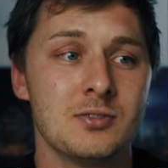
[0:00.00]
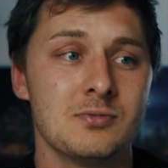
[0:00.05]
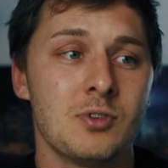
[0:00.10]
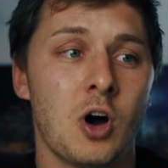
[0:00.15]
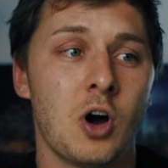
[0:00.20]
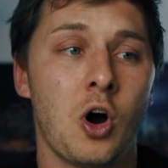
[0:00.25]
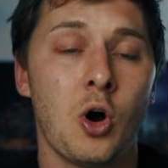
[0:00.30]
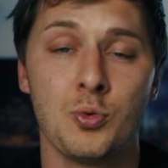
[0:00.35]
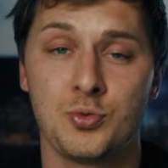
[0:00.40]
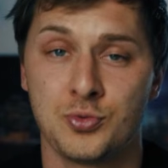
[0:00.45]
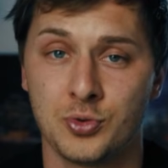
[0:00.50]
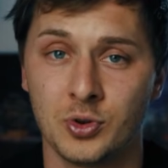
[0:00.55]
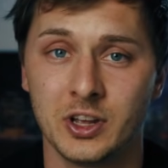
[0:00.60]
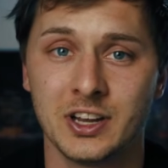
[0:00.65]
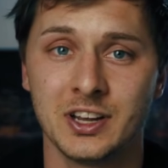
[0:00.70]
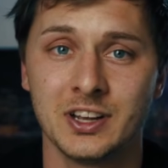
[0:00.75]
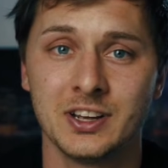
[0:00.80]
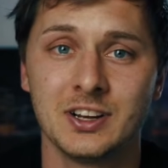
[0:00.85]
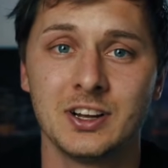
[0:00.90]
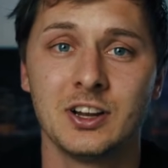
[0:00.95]

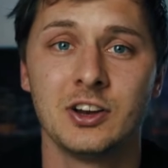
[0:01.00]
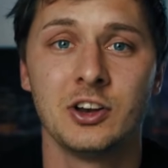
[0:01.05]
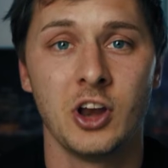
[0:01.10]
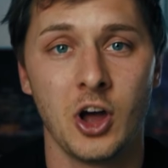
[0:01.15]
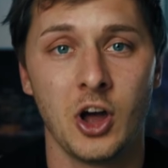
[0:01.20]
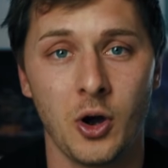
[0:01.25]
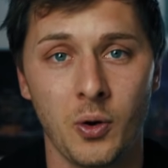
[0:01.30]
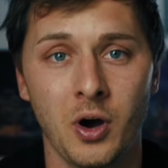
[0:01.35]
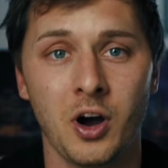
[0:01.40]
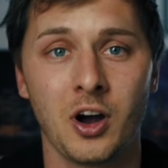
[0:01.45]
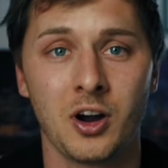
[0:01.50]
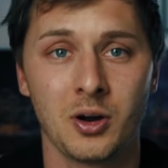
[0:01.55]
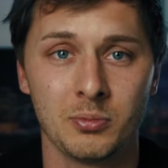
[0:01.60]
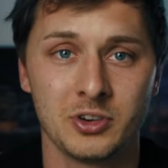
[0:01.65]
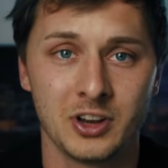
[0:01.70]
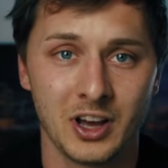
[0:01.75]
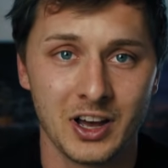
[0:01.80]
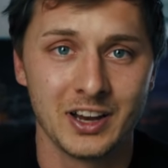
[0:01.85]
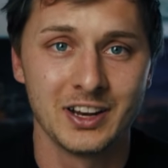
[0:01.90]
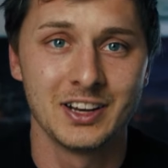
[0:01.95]
hopefully no harm
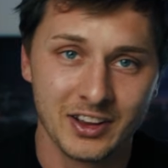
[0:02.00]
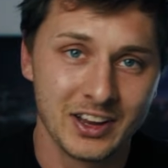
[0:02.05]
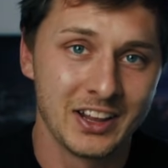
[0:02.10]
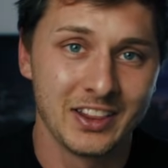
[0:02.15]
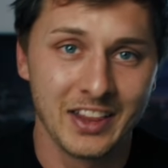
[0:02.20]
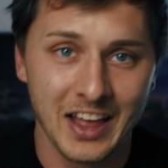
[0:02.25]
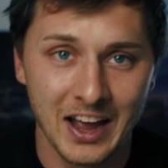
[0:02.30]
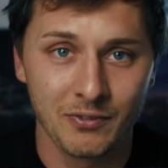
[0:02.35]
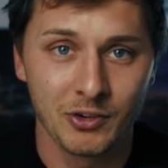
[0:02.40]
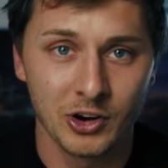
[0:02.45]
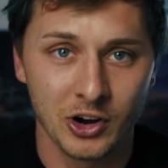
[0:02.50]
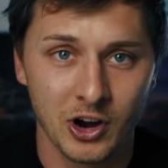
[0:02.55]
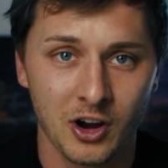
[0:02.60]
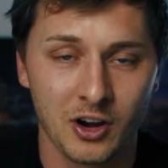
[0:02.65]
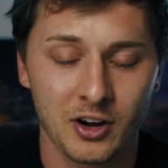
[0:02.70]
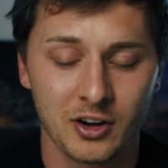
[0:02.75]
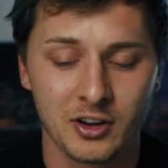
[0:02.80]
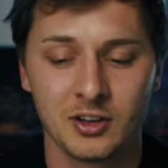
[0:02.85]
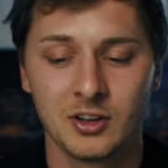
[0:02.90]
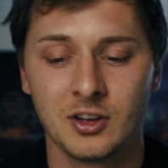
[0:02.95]
done in that
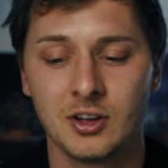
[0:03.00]
regard.